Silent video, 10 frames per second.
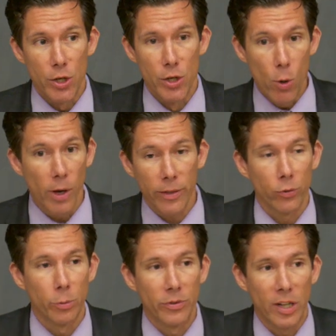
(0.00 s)
no other
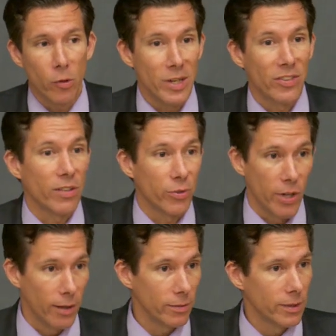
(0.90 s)
form of government has ever
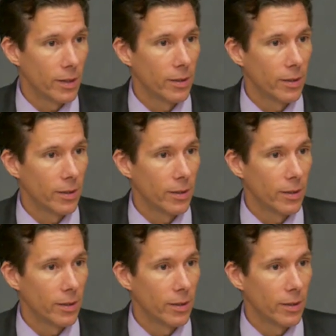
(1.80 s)
done